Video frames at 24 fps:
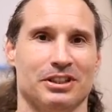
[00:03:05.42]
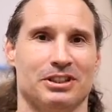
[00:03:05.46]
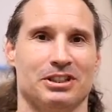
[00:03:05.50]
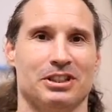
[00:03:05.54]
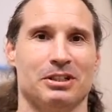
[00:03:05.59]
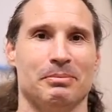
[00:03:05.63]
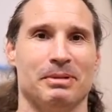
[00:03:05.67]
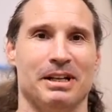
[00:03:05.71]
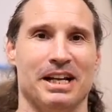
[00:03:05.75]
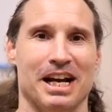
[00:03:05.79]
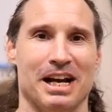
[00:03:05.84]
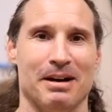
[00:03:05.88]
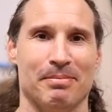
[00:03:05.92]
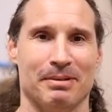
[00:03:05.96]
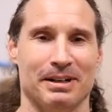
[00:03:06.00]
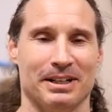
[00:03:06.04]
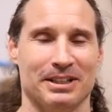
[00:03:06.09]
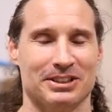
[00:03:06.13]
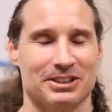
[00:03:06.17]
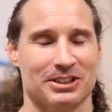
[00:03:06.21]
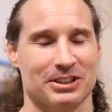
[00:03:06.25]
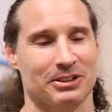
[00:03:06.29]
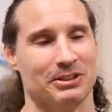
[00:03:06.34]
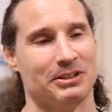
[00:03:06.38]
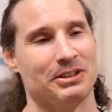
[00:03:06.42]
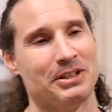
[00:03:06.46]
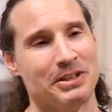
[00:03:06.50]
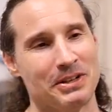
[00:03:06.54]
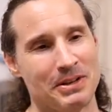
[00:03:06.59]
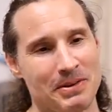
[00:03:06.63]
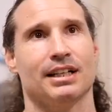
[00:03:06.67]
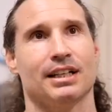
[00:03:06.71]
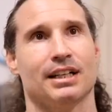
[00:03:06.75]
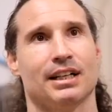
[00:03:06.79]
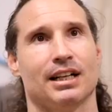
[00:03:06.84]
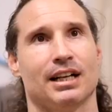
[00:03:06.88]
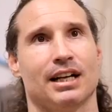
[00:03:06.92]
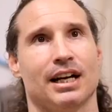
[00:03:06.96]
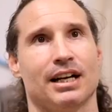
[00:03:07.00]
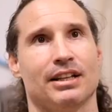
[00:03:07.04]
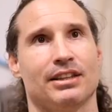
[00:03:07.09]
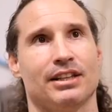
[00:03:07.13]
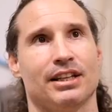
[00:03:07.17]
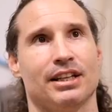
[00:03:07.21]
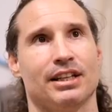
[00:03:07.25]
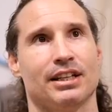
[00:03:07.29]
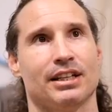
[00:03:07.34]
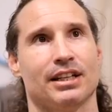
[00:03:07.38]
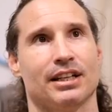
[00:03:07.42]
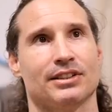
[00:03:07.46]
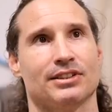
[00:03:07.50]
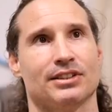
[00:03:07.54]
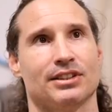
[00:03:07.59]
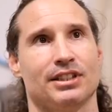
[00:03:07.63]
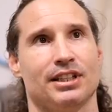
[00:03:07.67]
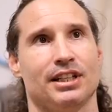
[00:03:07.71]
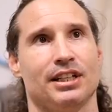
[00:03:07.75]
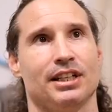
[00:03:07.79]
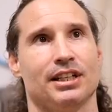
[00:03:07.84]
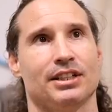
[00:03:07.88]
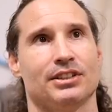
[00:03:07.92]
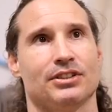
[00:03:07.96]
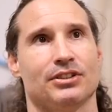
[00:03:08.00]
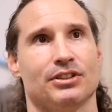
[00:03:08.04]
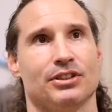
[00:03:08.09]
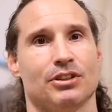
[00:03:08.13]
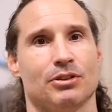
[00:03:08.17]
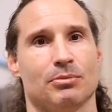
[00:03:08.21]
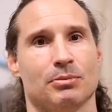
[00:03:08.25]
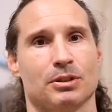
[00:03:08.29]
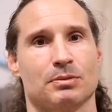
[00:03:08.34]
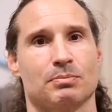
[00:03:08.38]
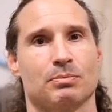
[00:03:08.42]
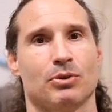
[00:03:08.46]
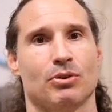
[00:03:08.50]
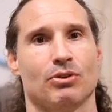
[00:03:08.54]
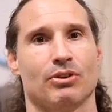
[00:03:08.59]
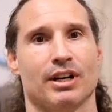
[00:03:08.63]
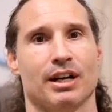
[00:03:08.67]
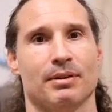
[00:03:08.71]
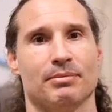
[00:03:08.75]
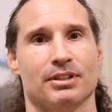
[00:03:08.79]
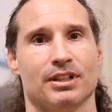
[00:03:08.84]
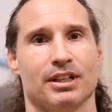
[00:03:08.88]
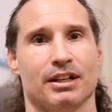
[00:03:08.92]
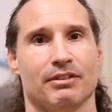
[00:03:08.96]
that should be happening. So uh, I think as a teenager, you're almost programmed